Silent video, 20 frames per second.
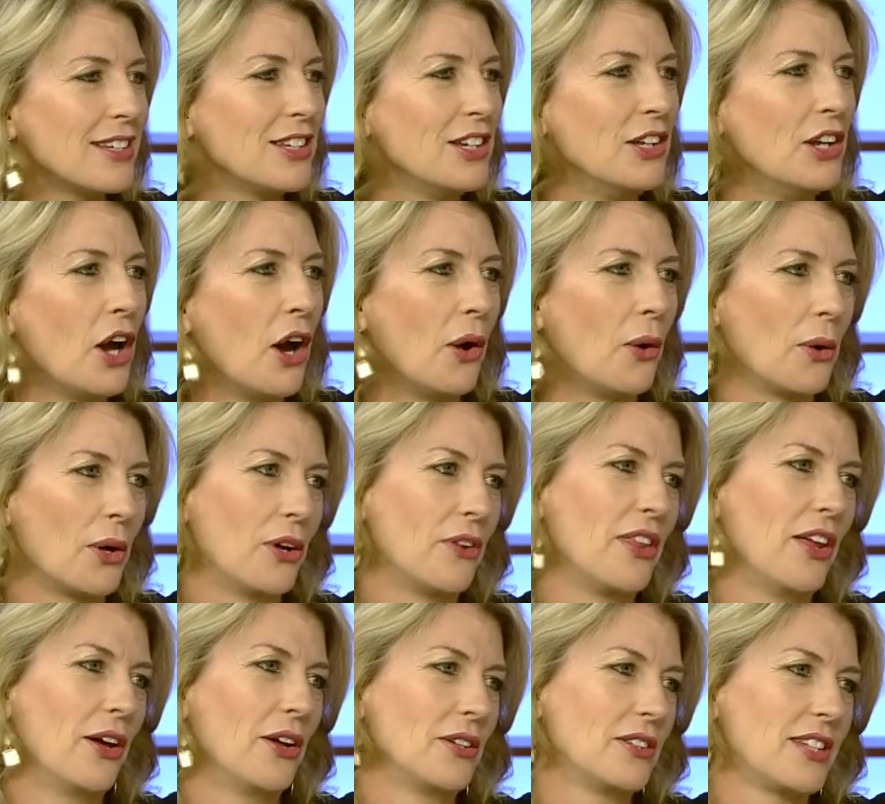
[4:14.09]
you know, or
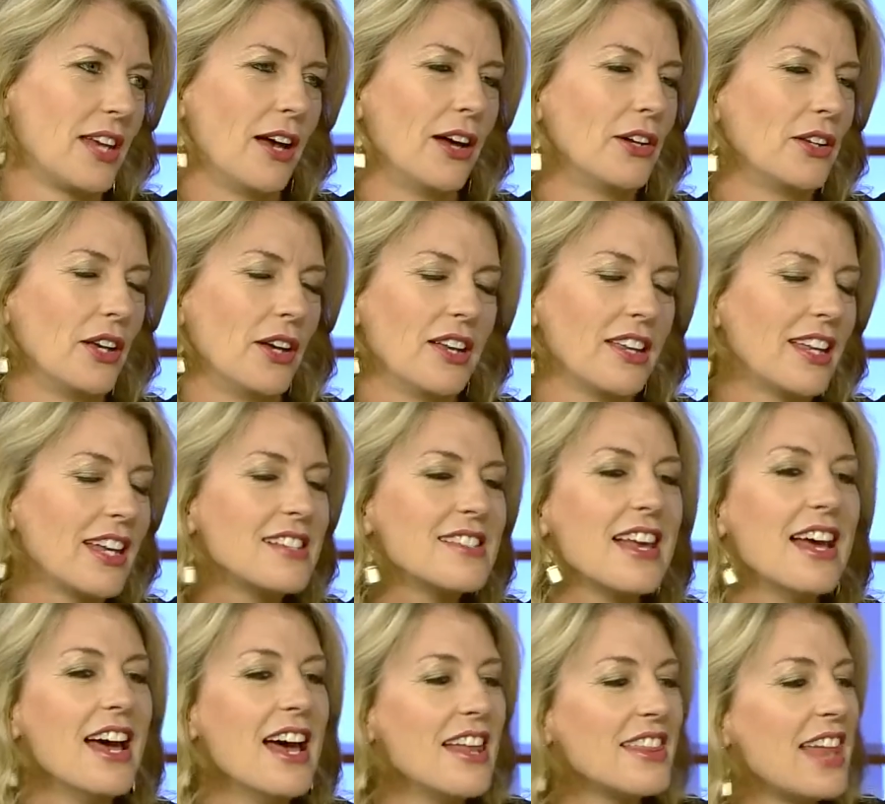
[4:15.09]
they'll tell you.
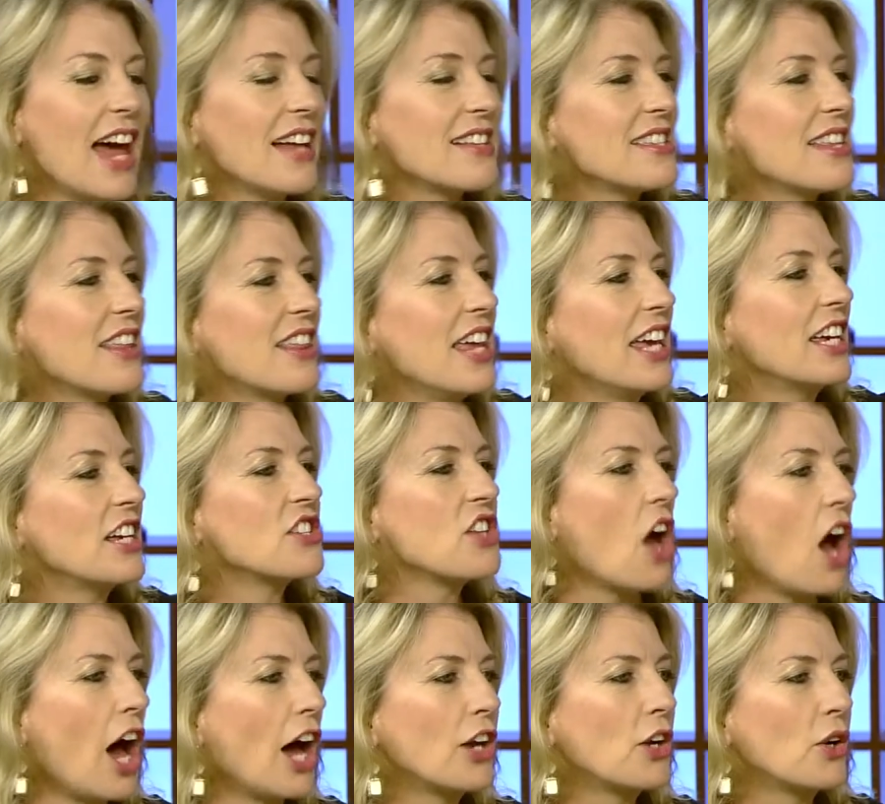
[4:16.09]
Because that's the thing is
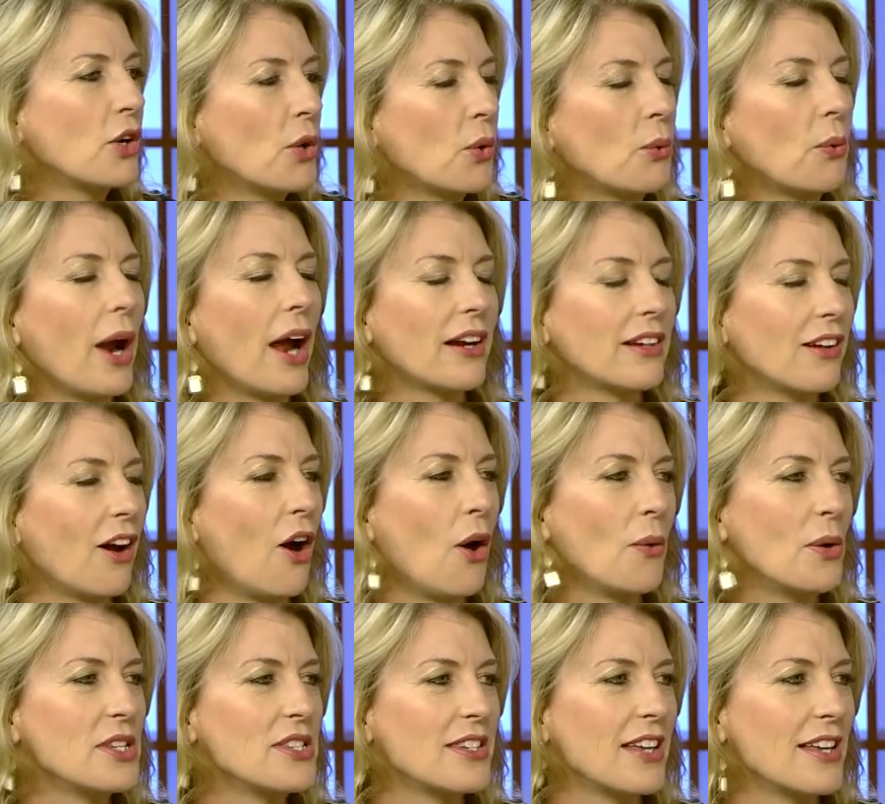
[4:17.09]
autocorrect
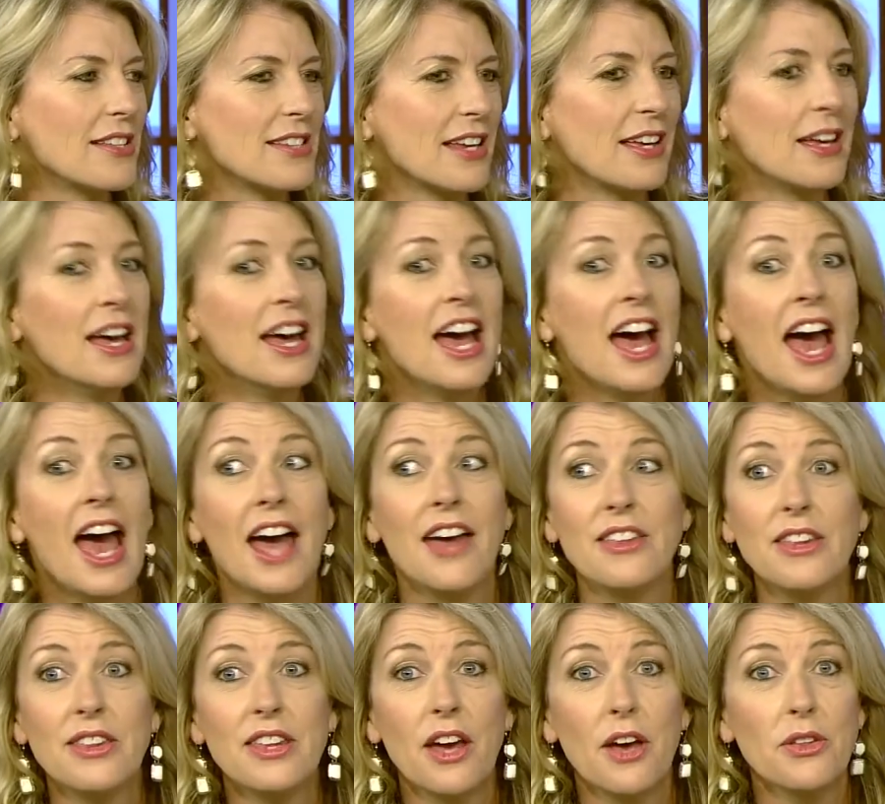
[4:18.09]
always does it.
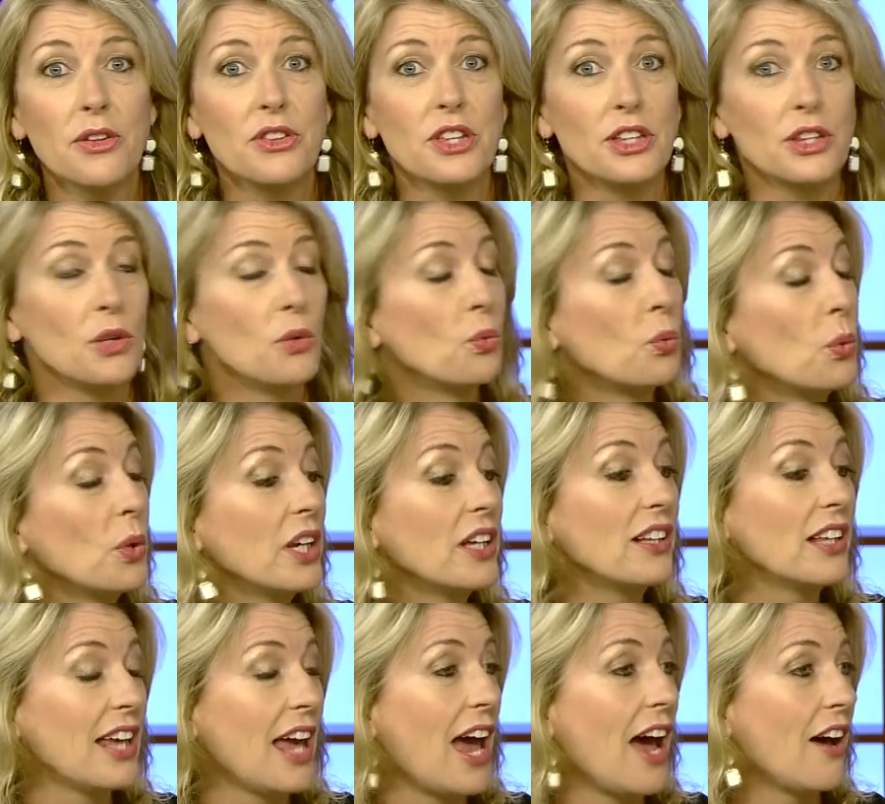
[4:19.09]
And then the other thing that you
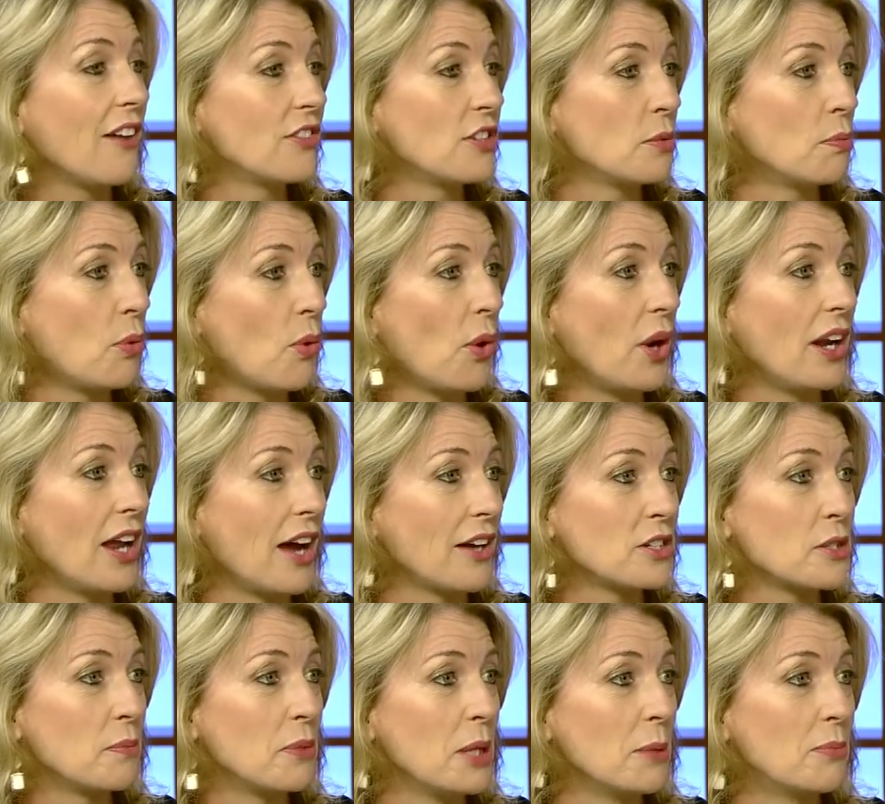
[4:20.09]
really have to point
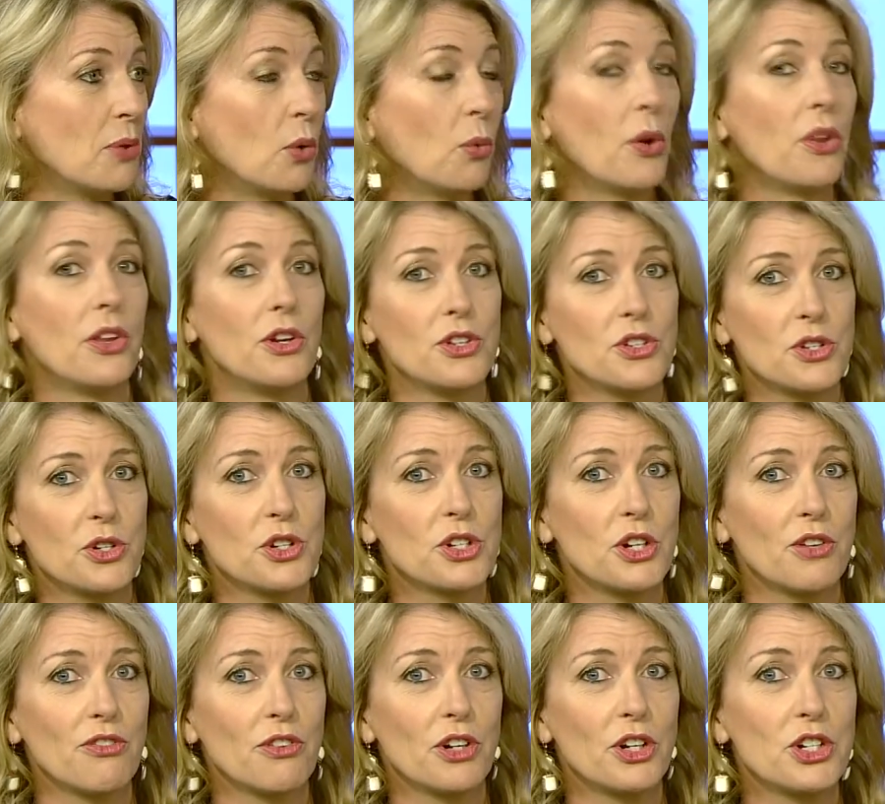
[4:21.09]
out to people when they're
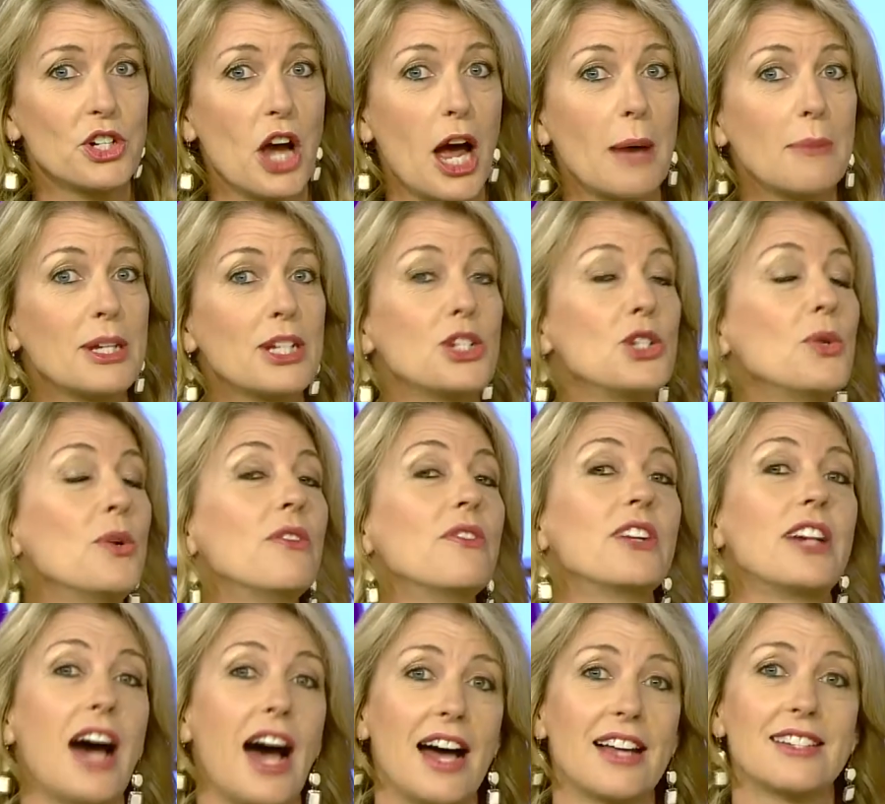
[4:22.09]
searching for a job is you
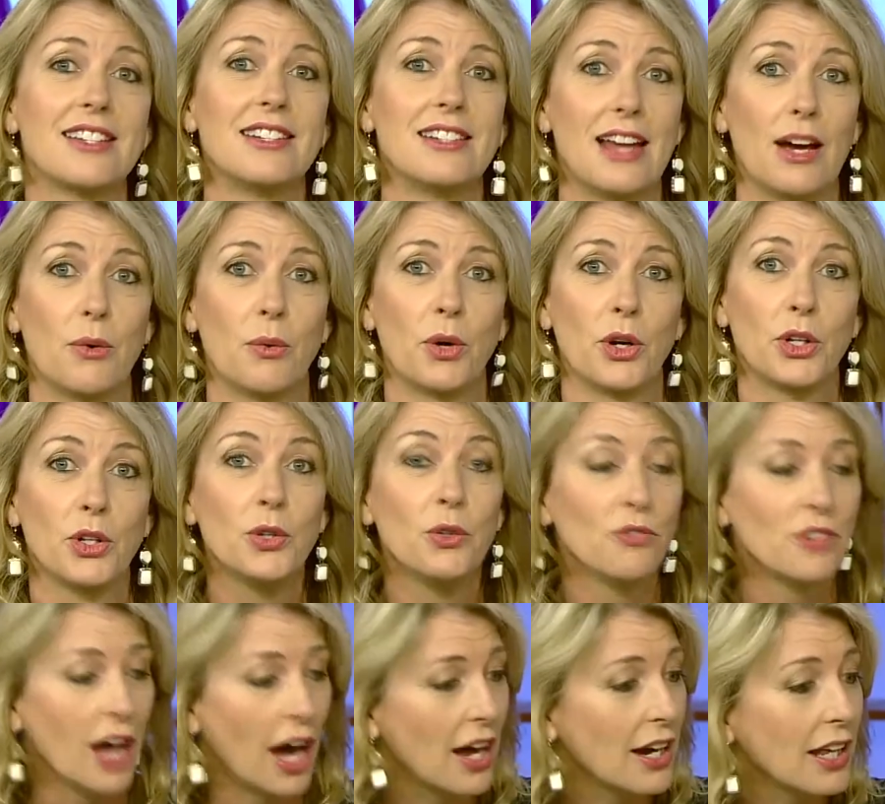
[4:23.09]
have got to network. You
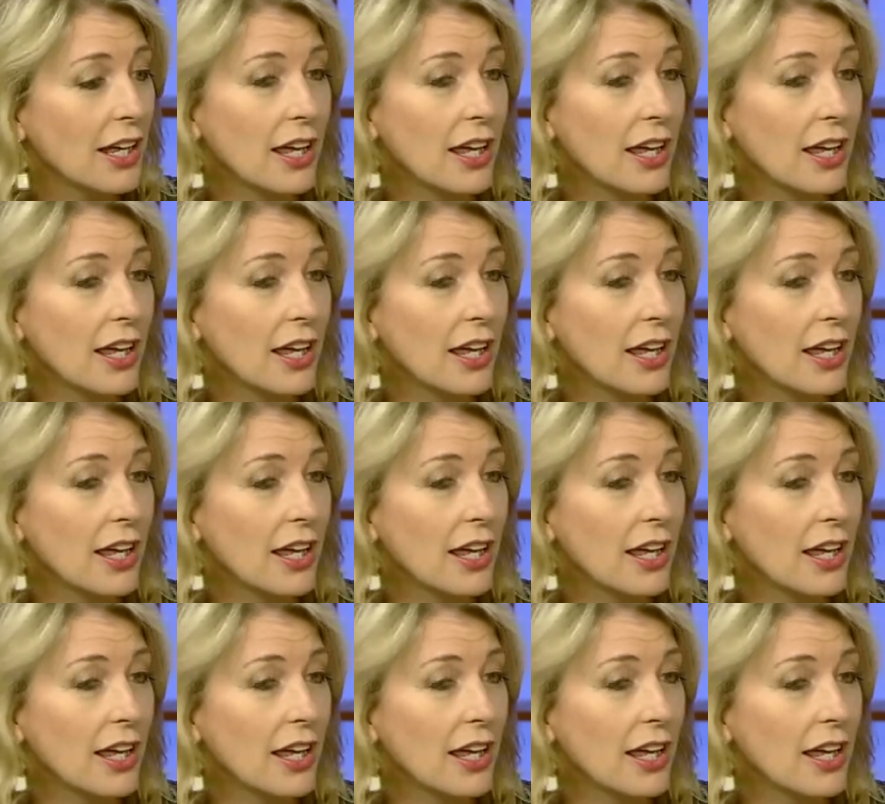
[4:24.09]
have got